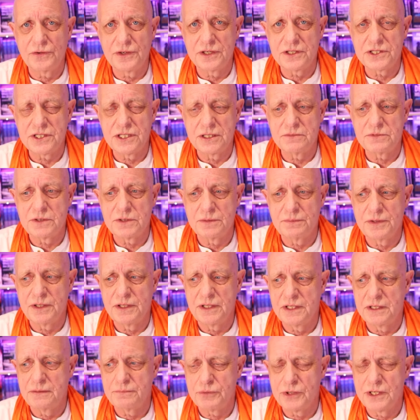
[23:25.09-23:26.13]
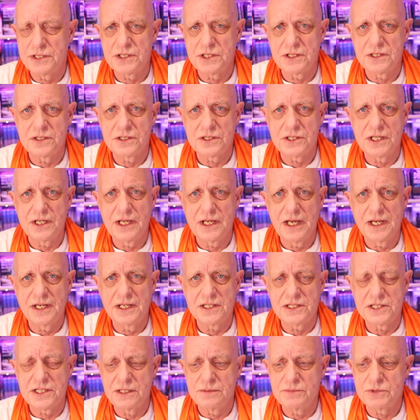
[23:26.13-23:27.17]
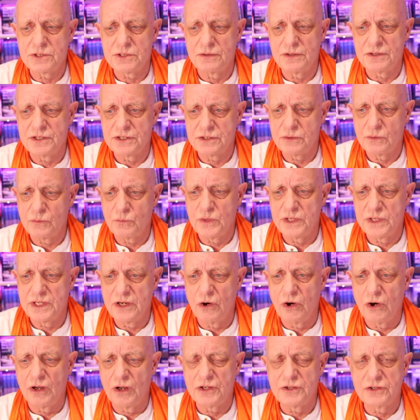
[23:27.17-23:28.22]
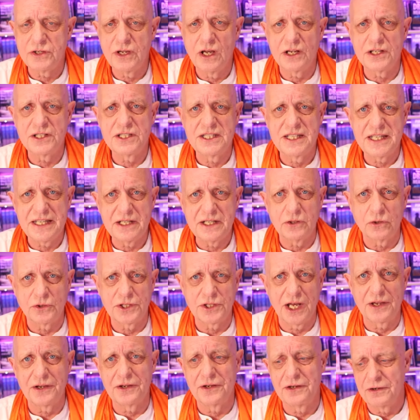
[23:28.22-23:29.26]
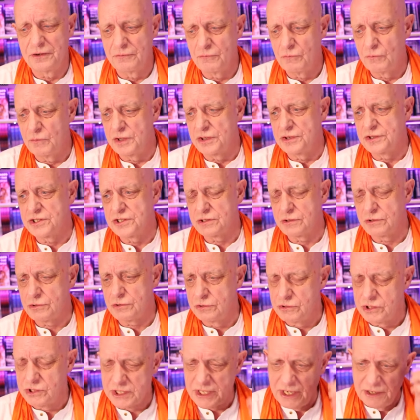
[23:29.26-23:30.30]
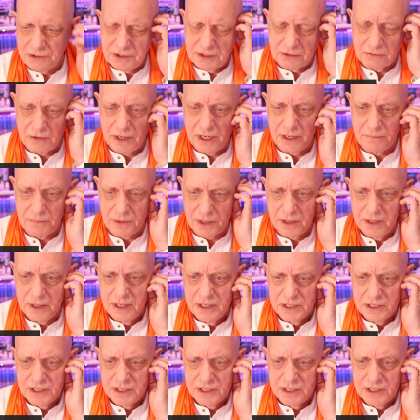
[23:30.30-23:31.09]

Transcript: It seems to be in the presidency, and it seems to us we got a, a deal done with through Saudi Arabia.